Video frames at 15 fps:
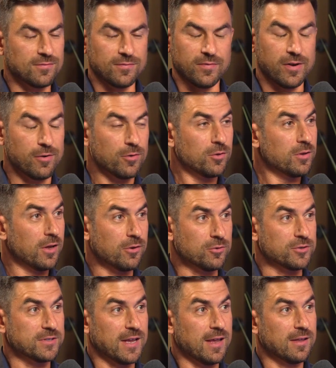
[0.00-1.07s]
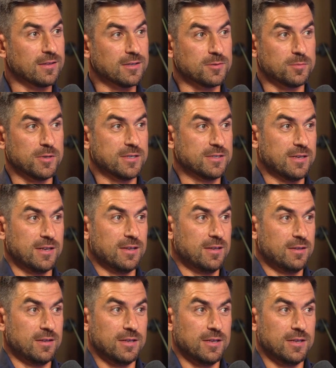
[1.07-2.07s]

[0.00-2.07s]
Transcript: very good that you're saying this, because I